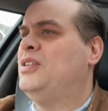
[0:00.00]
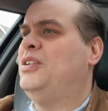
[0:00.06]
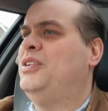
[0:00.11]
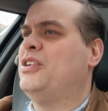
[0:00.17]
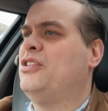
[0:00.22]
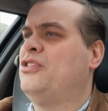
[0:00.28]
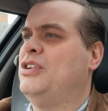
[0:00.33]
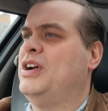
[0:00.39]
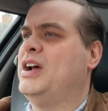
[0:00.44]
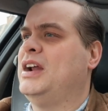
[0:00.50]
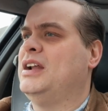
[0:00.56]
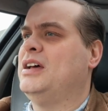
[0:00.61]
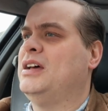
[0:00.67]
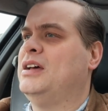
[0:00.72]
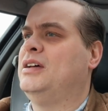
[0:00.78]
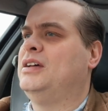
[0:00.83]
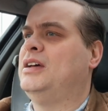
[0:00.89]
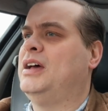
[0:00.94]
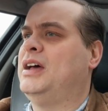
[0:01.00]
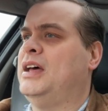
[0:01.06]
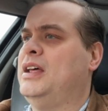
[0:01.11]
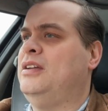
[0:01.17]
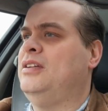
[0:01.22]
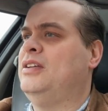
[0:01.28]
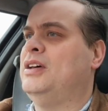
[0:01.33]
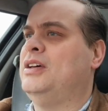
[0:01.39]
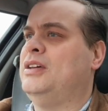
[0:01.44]
on a trailer
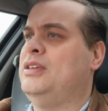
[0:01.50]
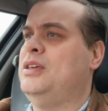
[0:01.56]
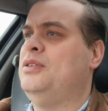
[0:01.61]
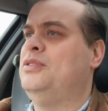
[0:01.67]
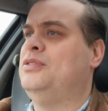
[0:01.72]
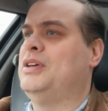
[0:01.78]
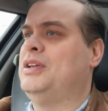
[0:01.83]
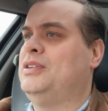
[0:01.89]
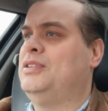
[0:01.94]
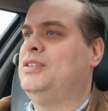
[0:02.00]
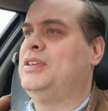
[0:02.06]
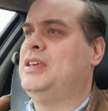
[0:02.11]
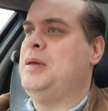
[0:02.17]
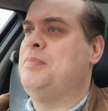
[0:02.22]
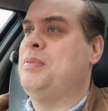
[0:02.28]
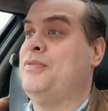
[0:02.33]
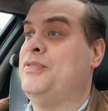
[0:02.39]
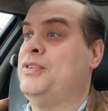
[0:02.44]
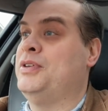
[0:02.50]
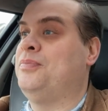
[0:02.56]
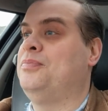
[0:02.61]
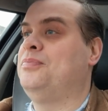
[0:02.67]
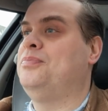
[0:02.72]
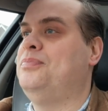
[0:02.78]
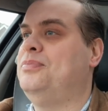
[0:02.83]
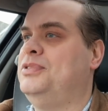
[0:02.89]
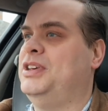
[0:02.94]
and uh, use it to keep other
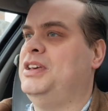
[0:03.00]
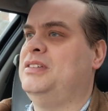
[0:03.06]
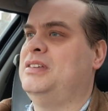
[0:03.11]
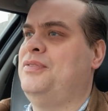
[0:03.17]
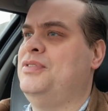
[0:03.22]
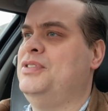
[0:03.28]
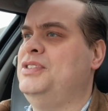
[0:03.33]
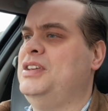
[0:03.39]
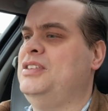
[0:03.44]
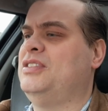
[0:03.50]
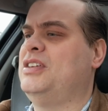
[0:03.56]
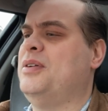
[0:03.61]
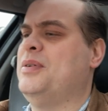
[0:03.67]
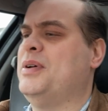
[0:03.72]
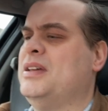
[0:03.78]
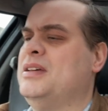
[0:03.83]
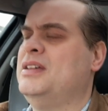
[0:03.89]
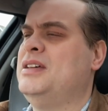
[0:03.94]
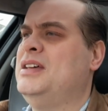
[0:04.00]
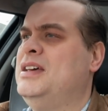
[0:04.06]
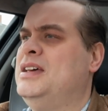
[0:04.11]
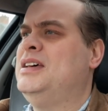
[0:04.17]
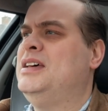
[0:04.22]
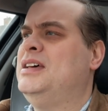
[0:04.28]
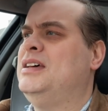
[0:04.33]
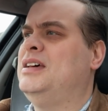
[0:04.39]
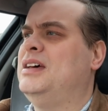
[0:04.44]
C70s going.
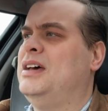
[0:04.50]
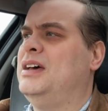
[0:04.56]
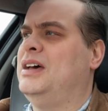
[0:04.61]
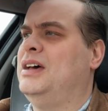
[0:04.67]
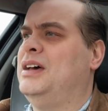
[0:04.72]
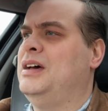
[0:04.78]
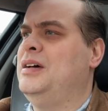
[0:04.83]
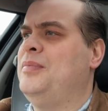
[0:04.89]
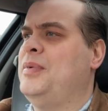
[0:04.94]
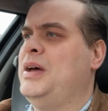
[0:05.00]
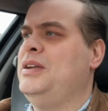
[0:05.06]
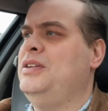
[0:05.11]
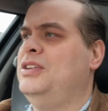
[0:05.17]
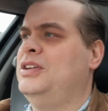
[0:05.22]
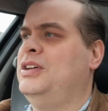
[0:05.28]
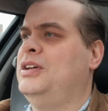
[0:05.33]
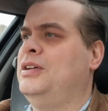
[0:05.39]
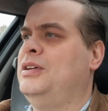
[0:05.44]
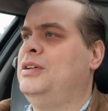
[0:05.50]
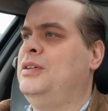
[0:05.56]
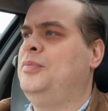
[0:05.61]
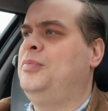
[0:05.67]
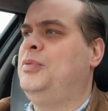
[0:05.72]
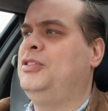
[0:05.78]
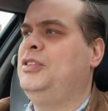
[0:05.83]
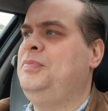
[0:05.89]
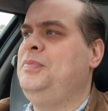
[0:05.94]
Um, and uh,
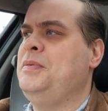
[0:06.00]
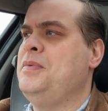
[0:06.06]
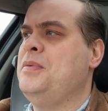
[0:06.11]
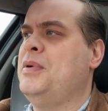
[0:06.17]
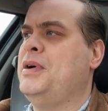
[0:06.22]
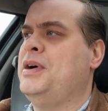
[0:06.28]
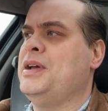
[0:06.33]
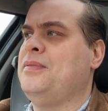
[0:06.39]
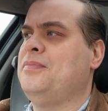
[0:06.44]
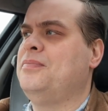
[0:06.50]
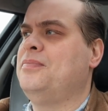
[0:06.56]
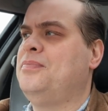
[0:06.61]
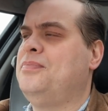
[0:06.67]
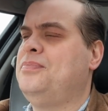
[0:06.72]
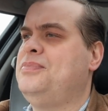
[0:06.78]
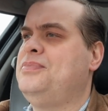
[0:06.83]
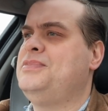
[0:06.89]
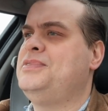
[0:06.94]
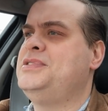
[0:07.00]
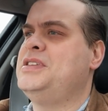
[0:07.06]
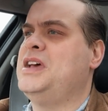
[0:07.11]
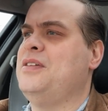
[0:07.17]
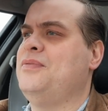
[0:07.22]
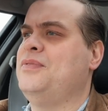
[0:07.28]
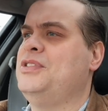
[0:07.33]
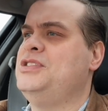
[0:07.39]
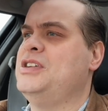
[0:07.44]
possibly we might
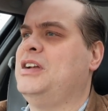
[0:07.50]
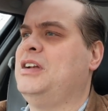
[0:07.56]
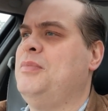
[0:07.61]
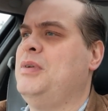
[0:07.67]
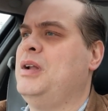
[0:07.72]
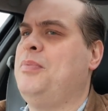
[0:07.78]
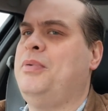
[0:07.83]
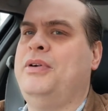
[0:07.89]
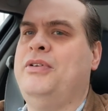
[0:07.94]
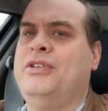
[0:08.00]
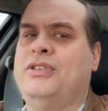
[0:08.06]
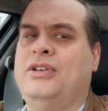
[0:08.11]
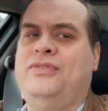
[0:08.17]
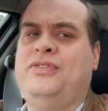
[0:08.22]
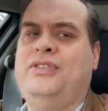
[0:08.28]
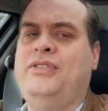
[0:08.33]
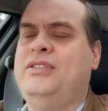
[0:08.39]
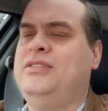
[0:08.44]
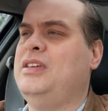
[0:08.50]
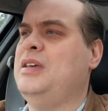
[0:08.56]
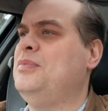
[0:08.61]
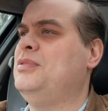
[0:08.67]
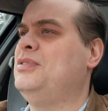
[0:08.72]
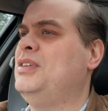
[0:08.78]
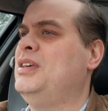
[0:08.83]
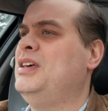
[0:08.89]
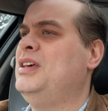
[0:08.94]
take this gentleman up on his offer. He
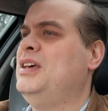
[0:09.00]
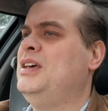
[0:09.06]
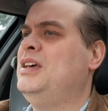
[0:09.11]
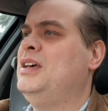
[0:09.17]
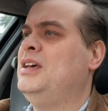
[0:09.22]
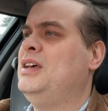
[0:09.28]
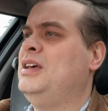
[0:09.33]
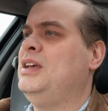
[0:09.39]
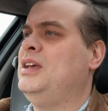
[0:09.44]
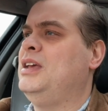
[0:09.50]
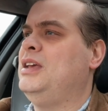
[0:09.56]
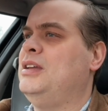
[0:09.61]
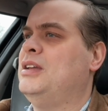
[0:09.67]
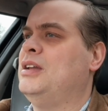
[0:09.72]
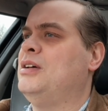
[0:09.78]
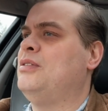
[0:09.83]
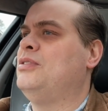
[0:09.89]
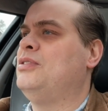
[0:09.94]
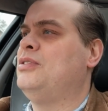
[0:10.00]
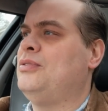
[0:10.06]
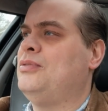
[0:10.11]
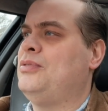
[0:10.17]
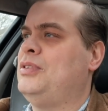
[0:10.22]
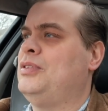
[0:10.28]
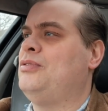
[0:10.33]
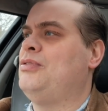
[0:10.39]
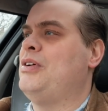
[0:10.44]
seems, you know,
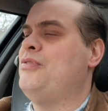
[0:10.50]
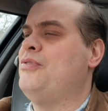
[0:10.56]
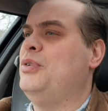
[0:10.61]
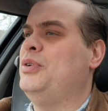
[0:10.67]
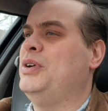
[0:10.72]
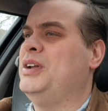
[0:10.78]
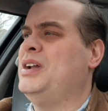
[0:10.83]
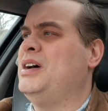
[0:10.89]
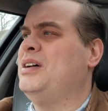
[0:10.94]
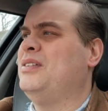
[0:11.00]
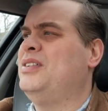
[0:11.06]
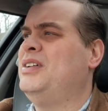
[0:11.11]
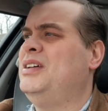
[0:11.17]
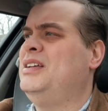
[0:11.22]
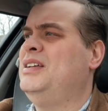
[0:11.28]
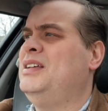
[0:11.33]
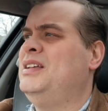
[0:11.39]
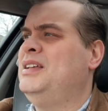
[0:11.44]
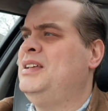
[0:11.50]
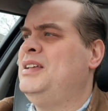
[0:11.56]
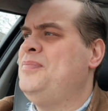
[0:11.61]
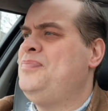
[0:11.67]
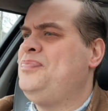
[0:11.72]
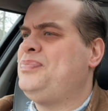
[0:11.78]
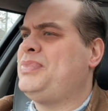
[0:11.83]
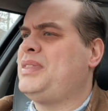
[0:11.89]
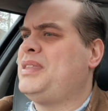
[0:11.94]
straightforward enough.
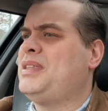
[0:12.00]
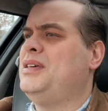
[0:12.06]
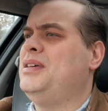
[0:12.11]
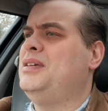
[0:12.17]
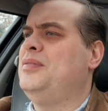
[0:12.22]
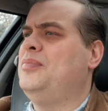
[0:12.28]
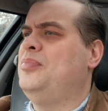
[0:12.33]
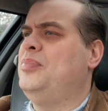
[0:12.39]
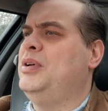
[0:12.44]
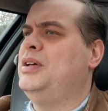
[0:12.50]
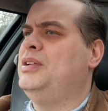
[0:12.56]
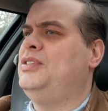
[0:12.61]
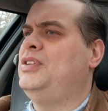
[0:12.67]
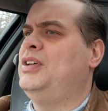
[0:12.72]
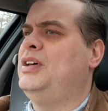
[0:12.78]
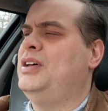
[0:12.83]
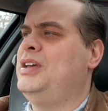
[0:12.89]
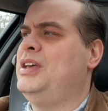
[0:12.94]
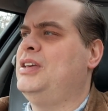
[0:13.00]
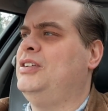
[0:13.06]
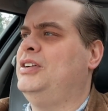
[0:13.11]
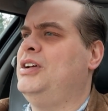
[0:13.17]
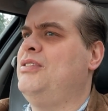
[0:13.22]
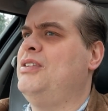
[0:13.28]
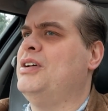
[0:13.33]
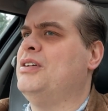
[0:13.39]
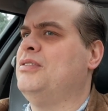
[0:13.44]
But uh, yes, I
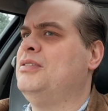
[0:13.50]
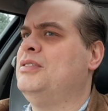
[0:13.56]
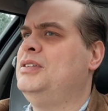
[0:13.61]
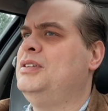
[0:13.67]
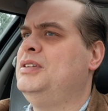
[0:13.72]
don't know